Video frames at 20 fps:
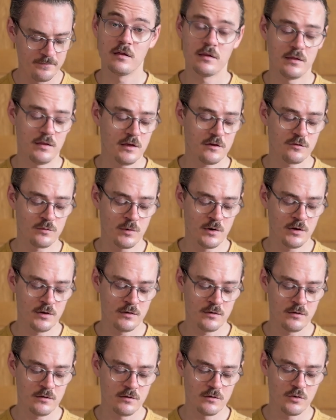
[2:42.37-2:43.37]
this one
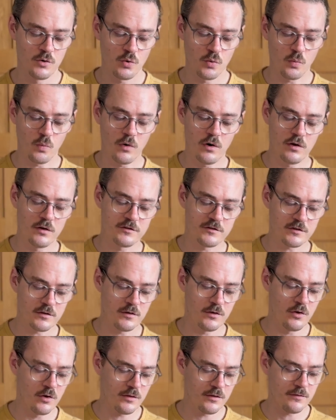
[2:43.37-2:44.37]
was
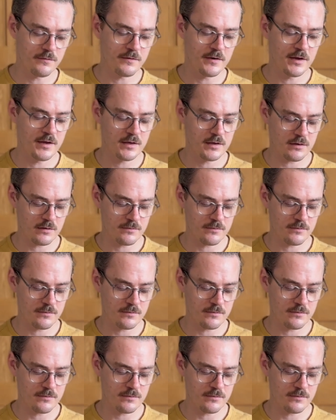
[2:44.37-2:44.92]
not the fake,